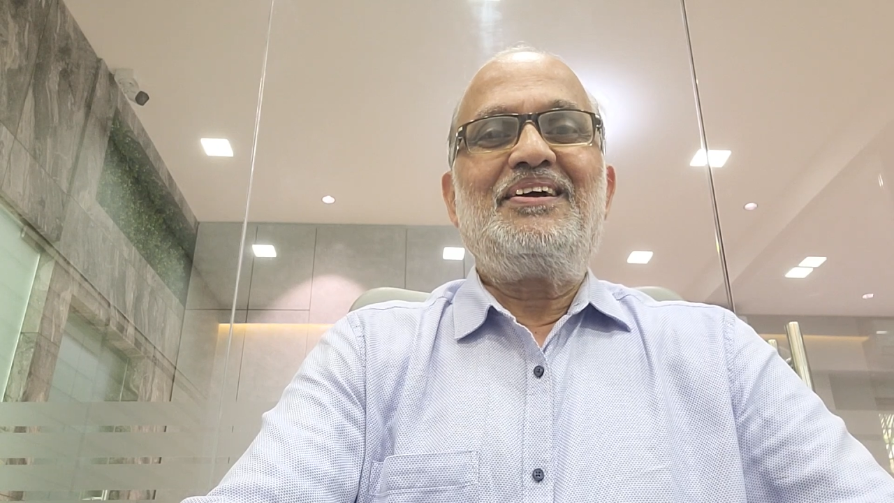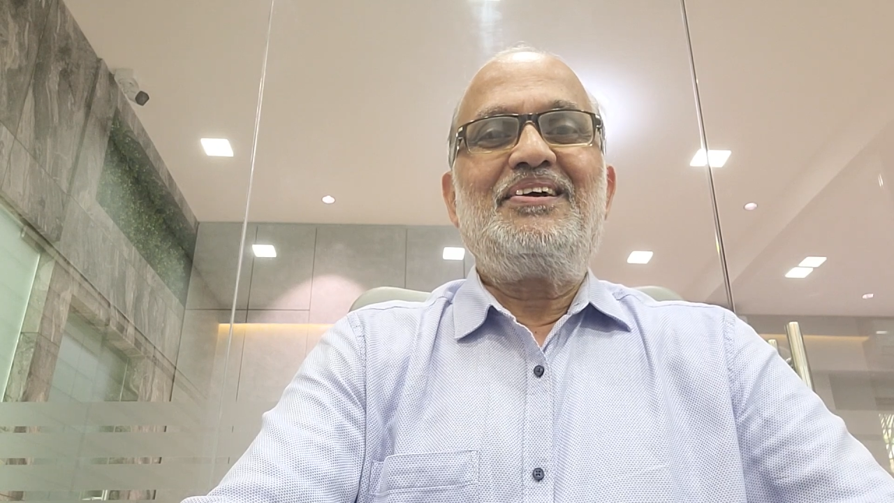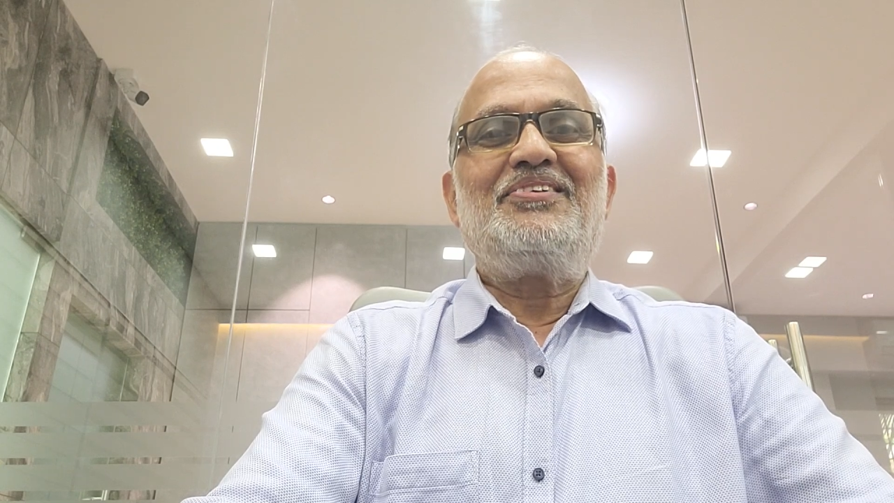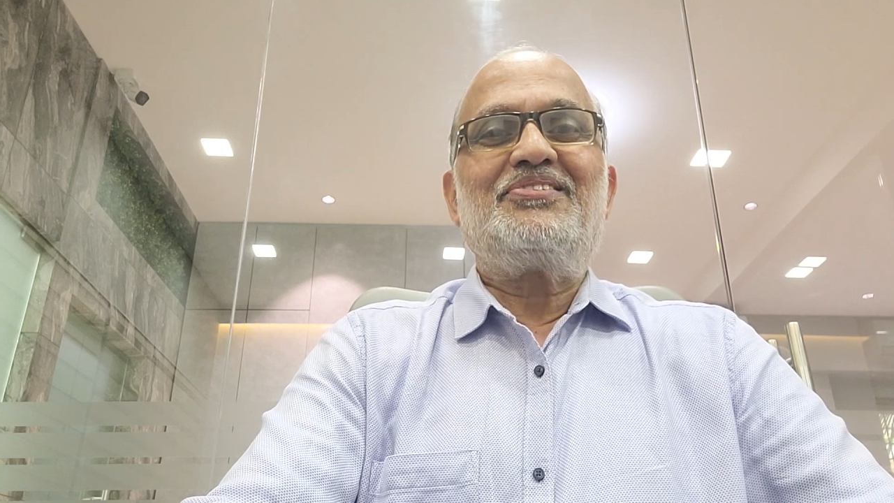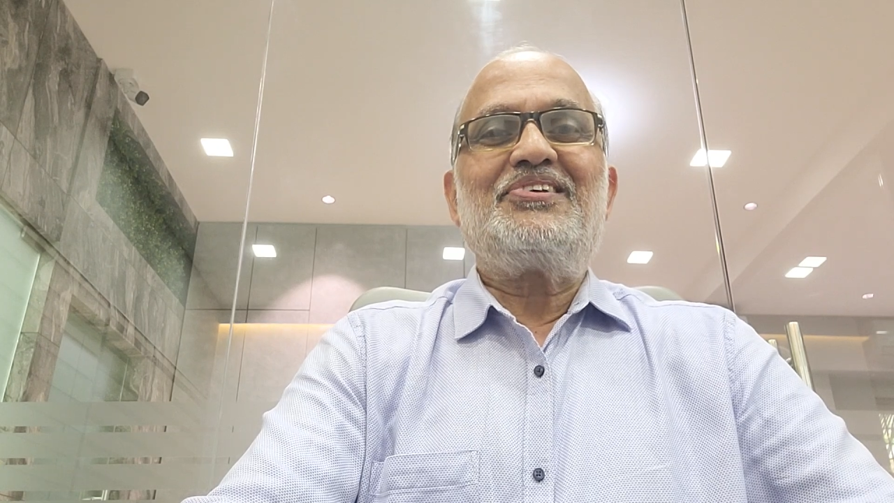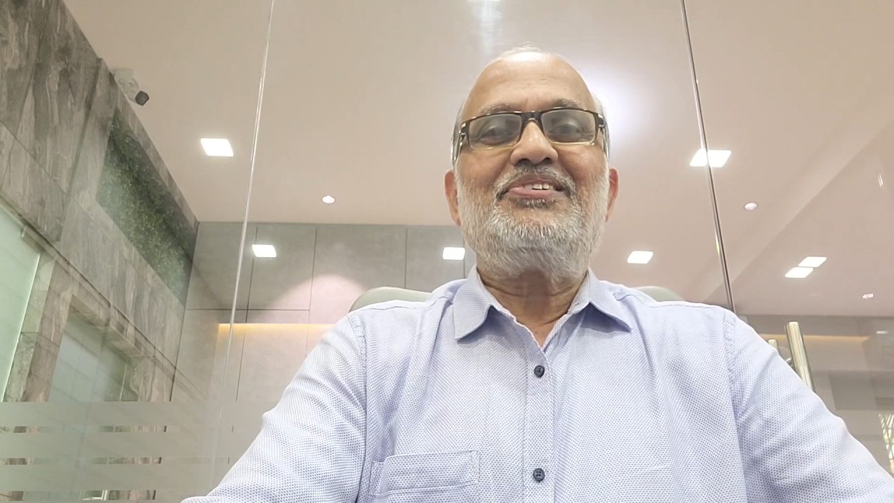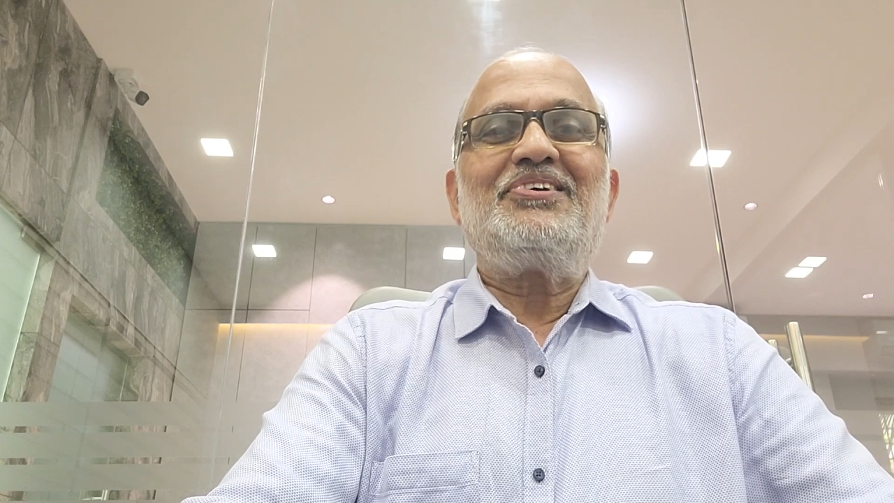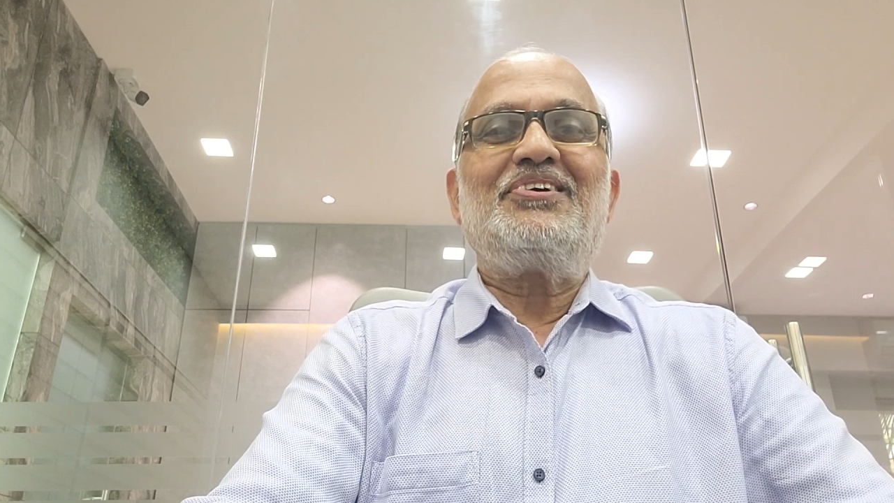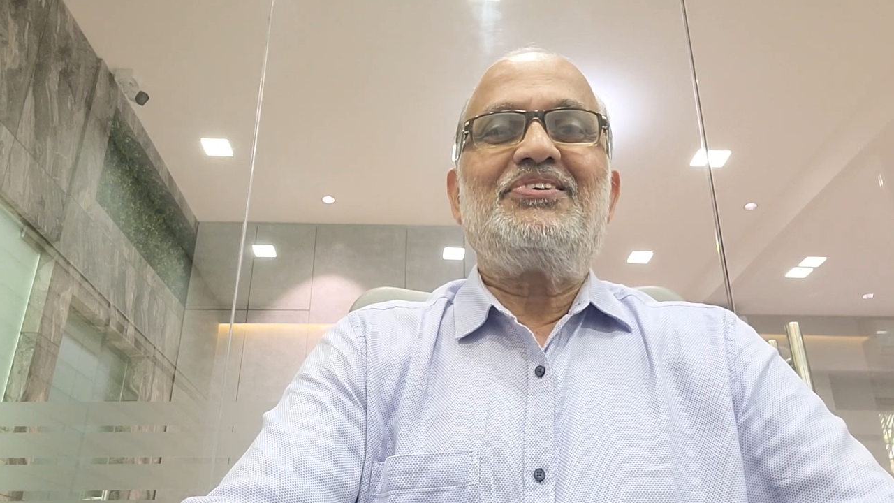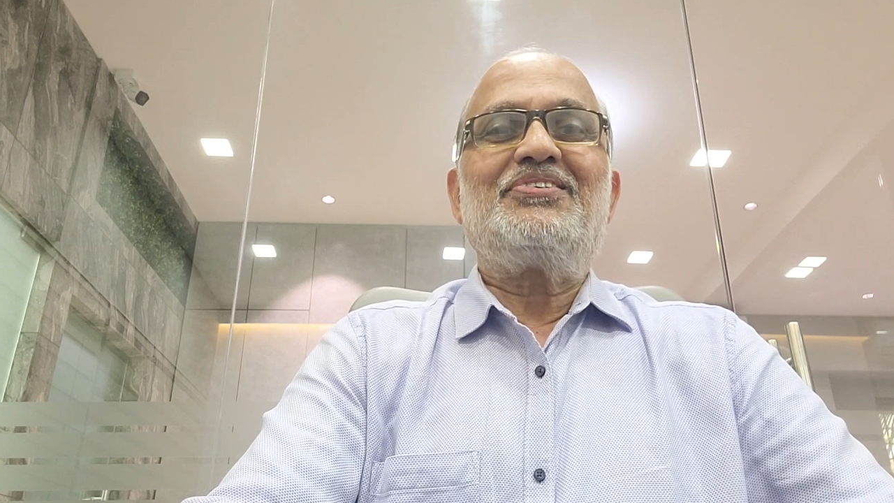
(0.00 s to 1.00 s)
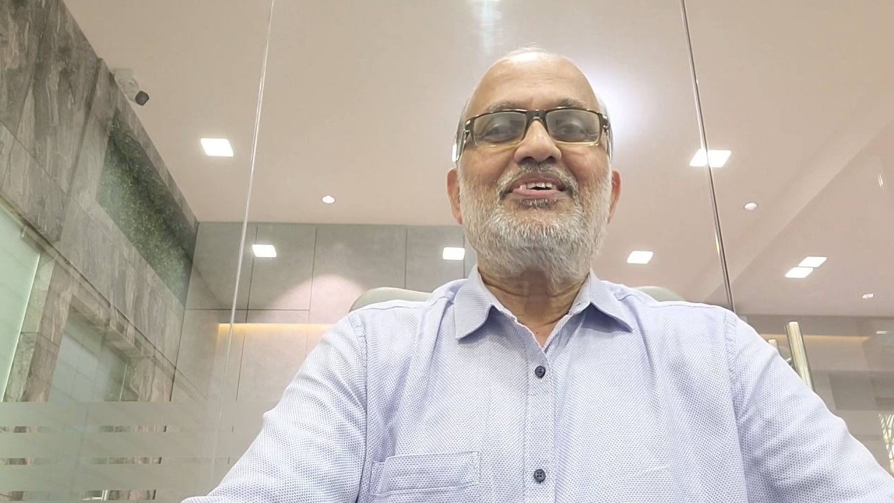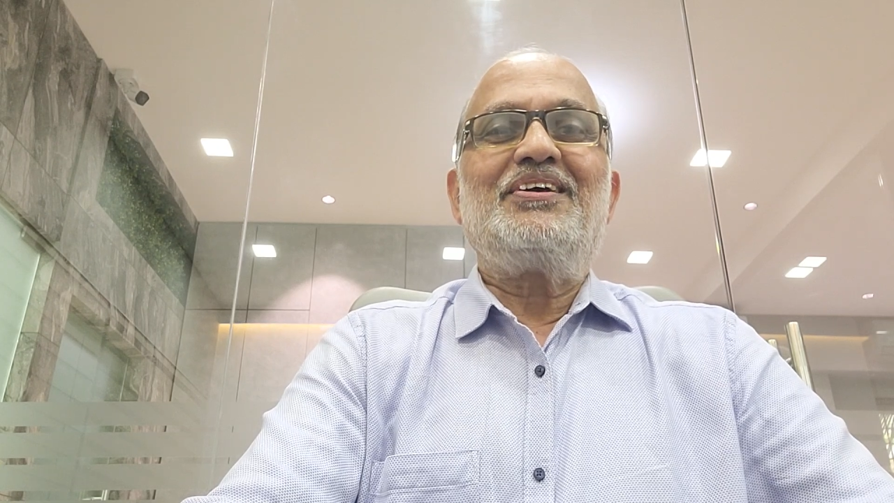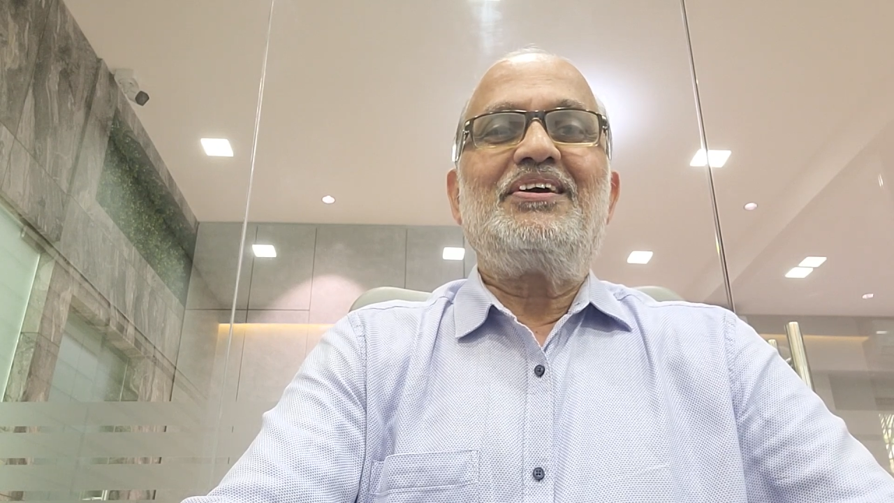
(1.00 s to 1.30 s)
In such case,